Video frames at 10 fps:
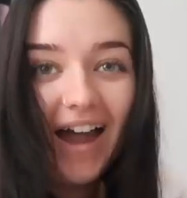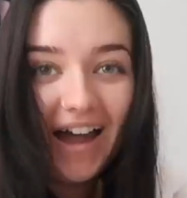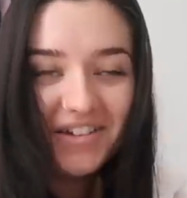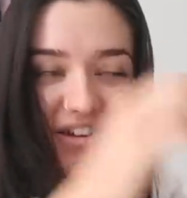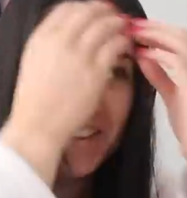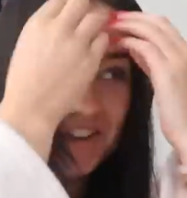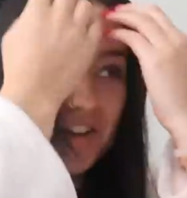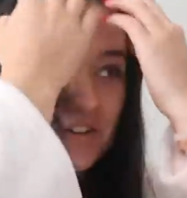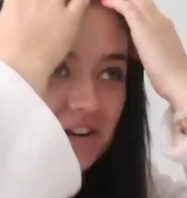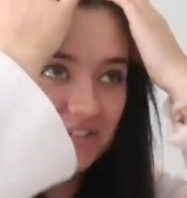I actually think I
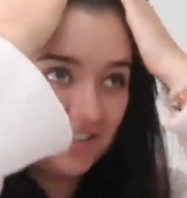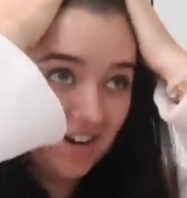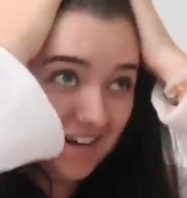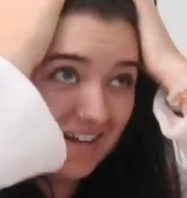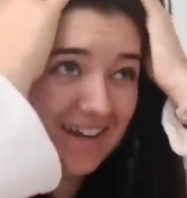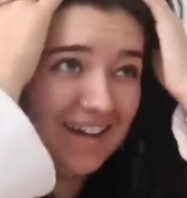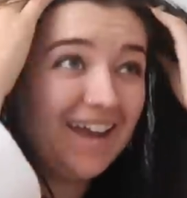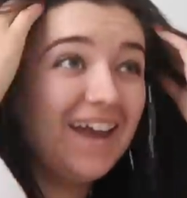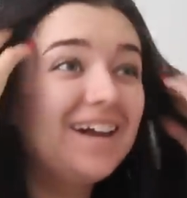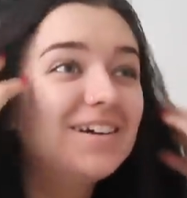already regret
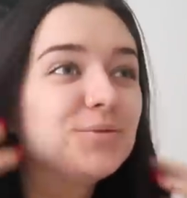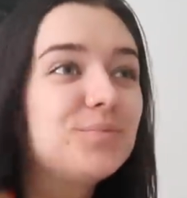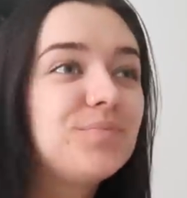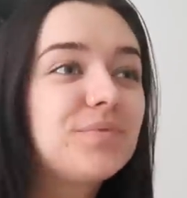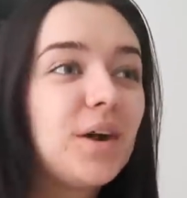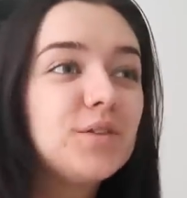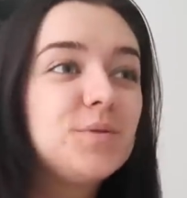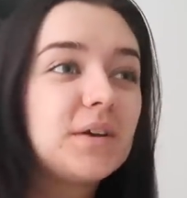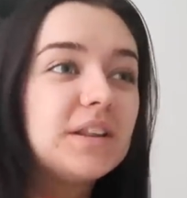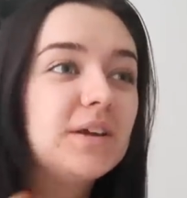it. I was
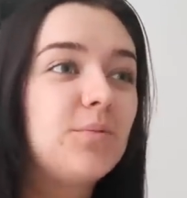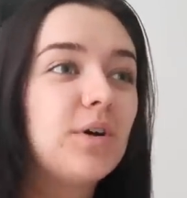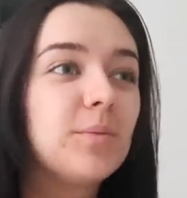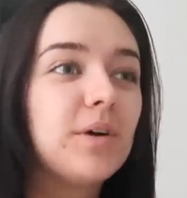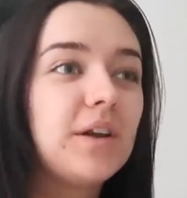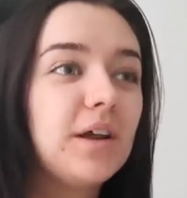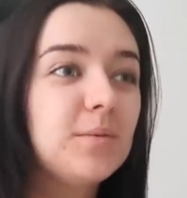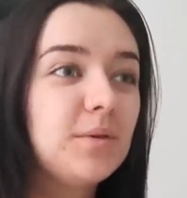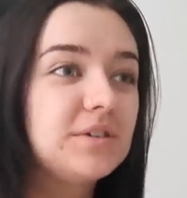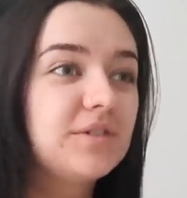booking the appointment, I
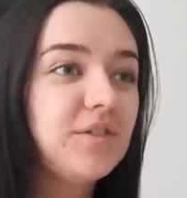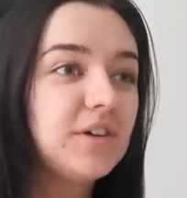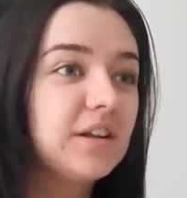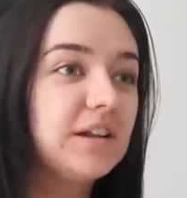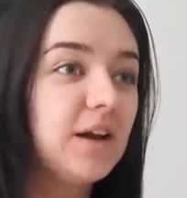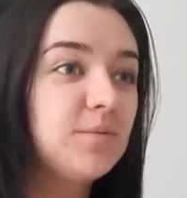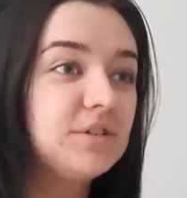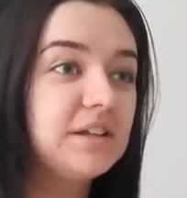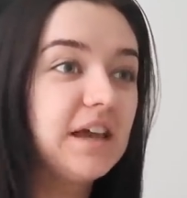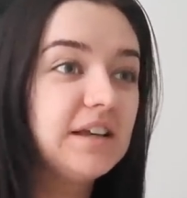booked it
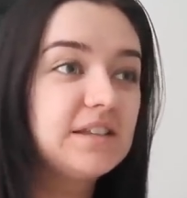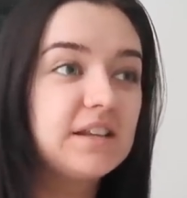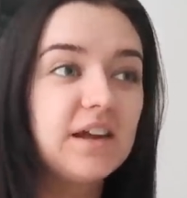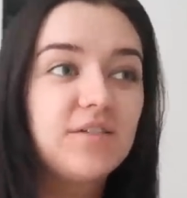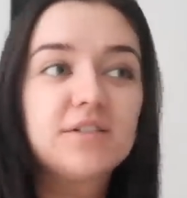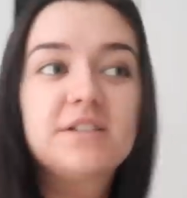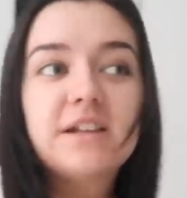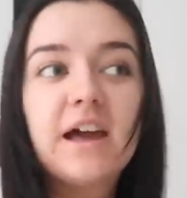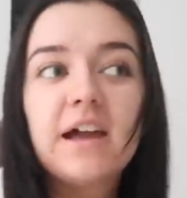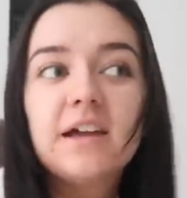yesterday for
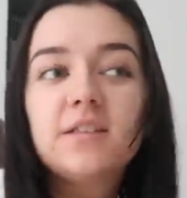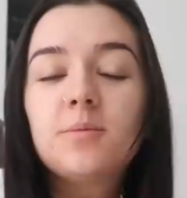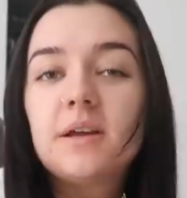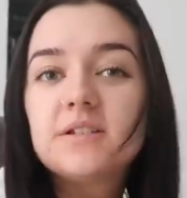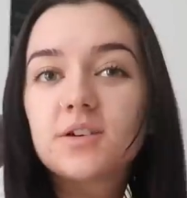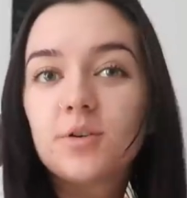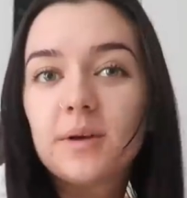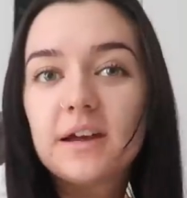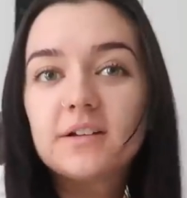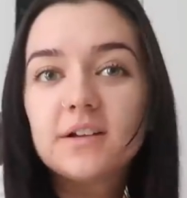today, the place I got
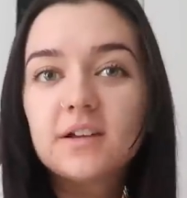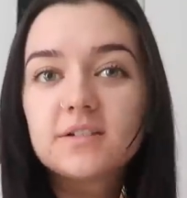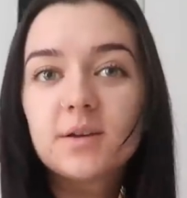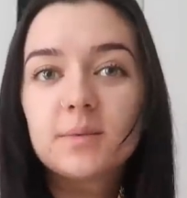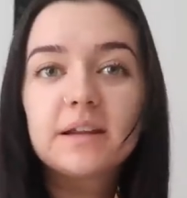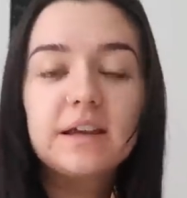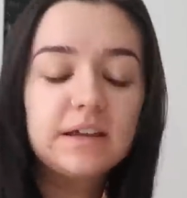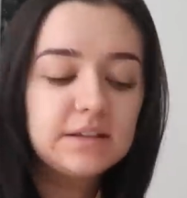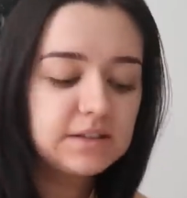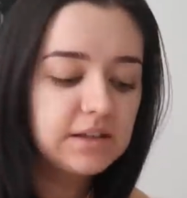my hair done last time in
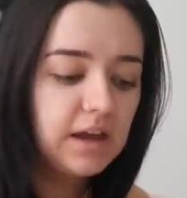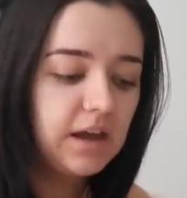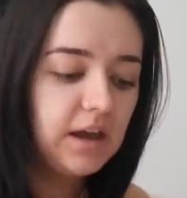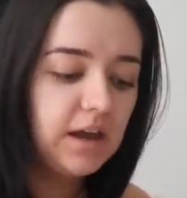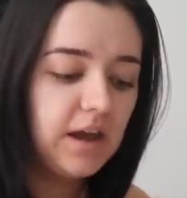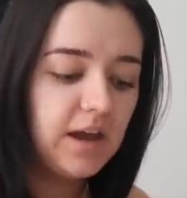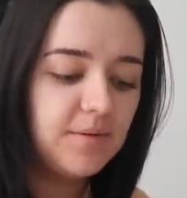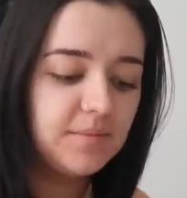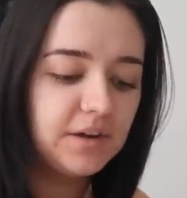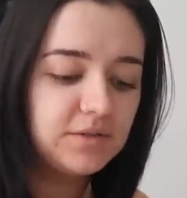Leeds.
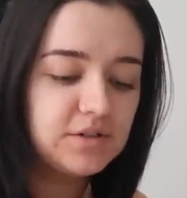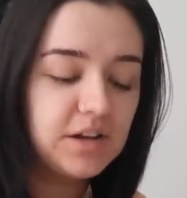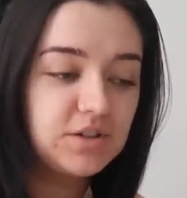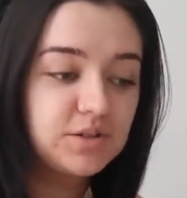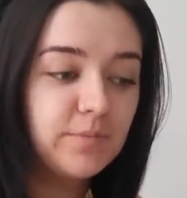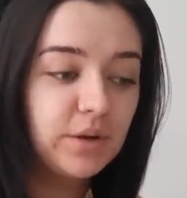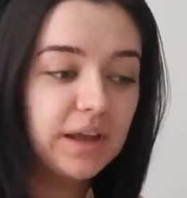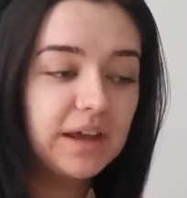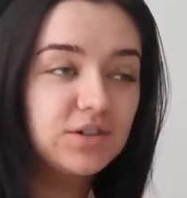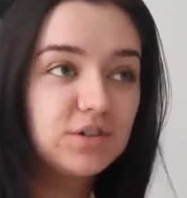And I was just like, just
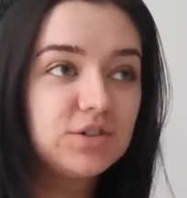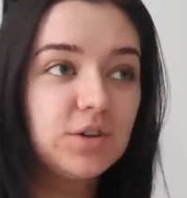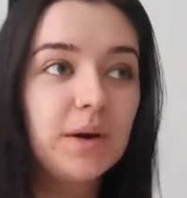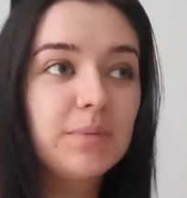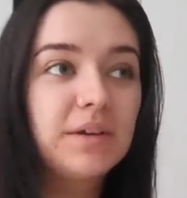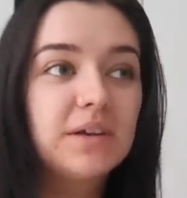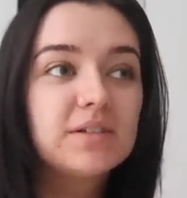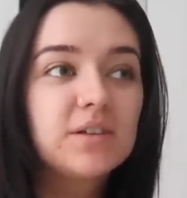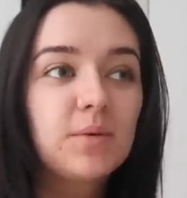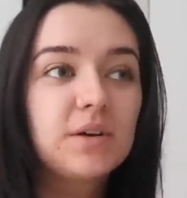book it, just do it, because
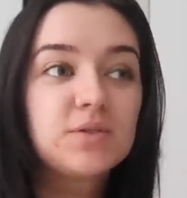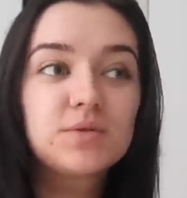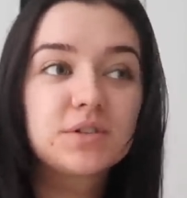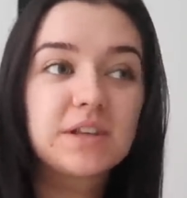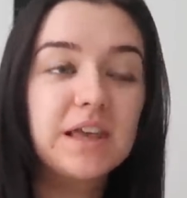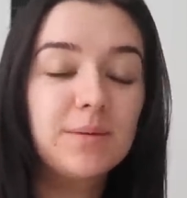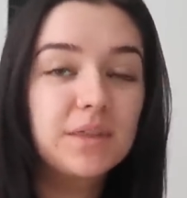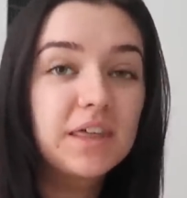otherwise you'll just keep...